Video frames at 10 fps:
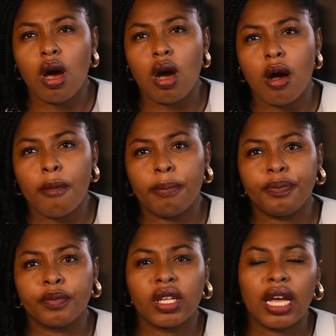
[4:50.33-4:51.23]

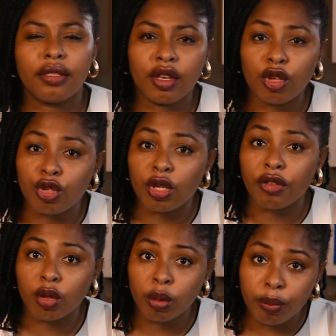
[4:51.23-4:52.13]
I think you should
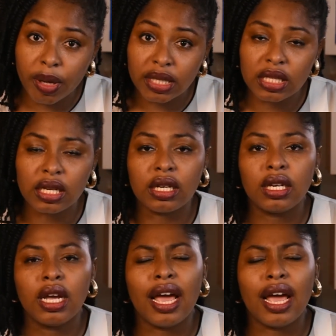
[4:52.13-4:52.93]
have done better."